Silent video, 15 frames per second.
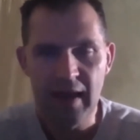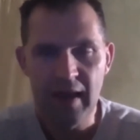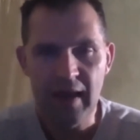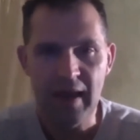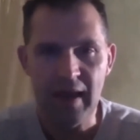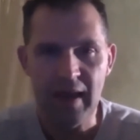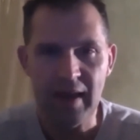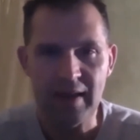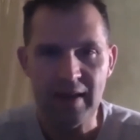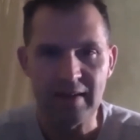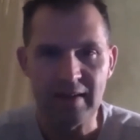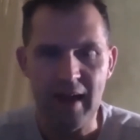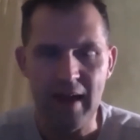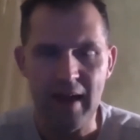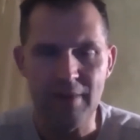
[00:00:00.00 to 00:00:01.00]

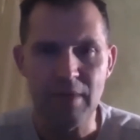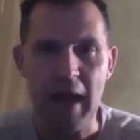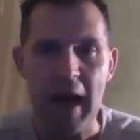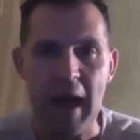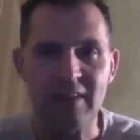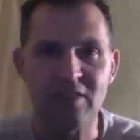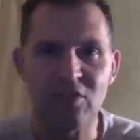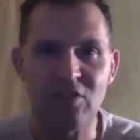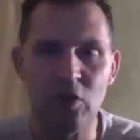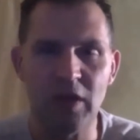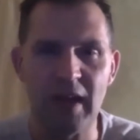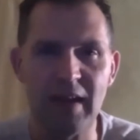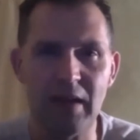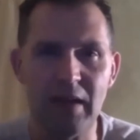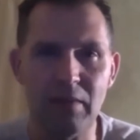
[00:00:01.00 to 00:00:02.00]
And I'm not sold
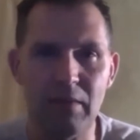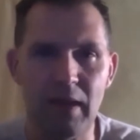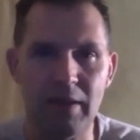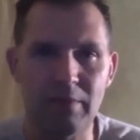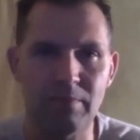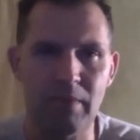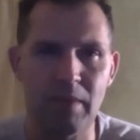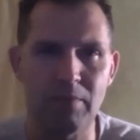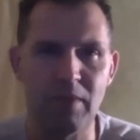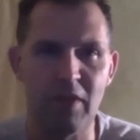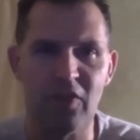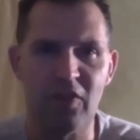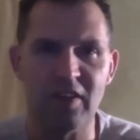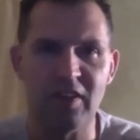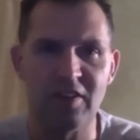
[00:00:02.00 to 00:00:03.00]
on him. I'm
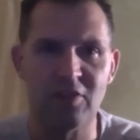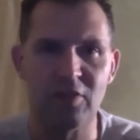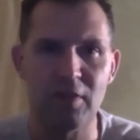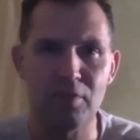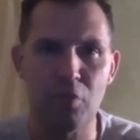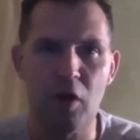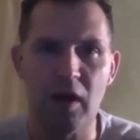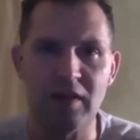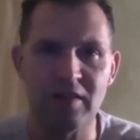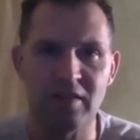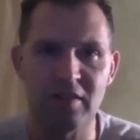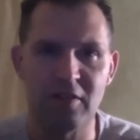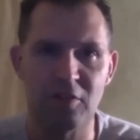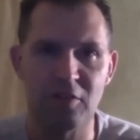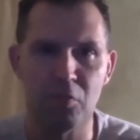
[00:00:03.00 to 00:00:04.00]
definitely Street Boss
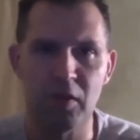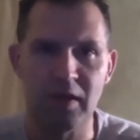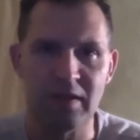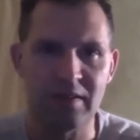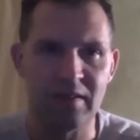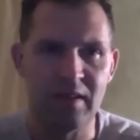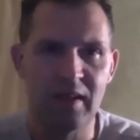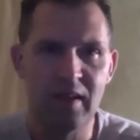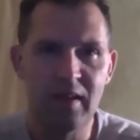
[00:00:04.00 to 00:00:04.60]
as a sprint.